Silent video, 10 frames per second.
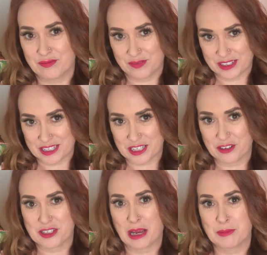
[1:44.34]
This is a
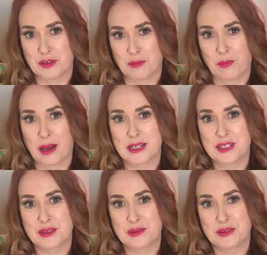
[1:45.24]
good time to remind
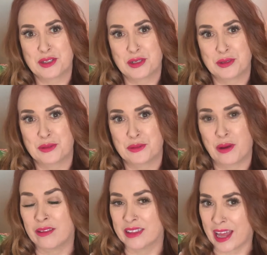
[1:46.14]
you to
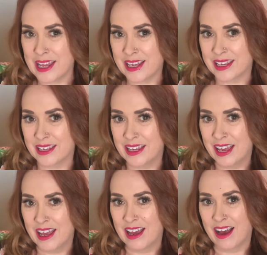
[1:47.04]

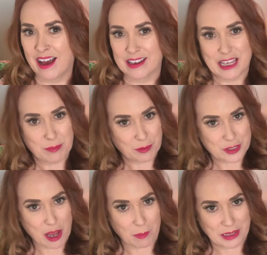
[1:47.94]
keep those
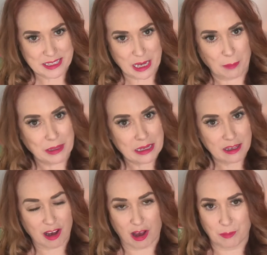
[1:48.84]
comments coming,
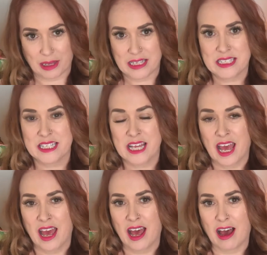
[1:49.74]
comment.
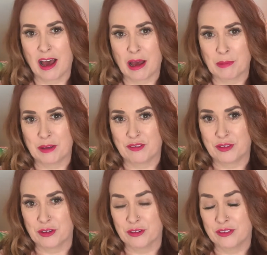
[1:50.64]
If
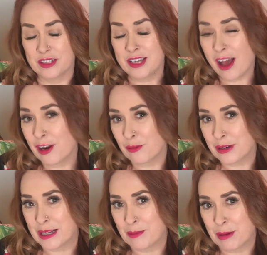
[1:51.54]
you're not
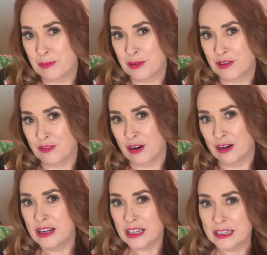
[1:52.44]
already a member of
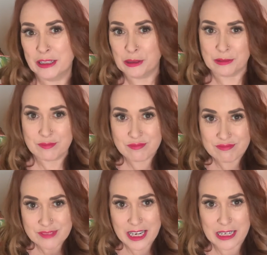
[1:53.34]
our little
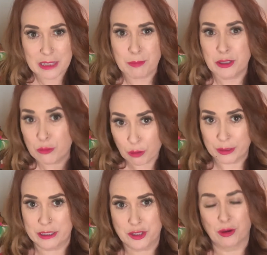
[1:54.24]
tiny but
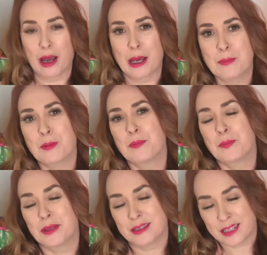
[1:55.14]
growing tribe,
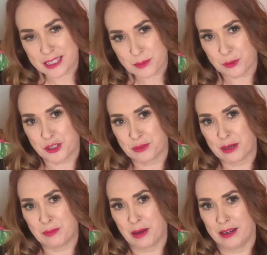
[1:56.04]
please push the
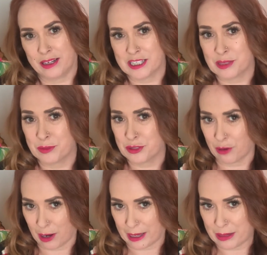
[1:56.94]
red button and
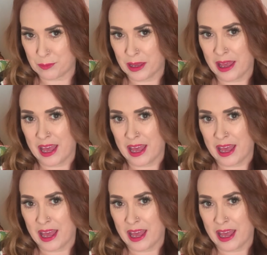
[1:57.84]
subscribe,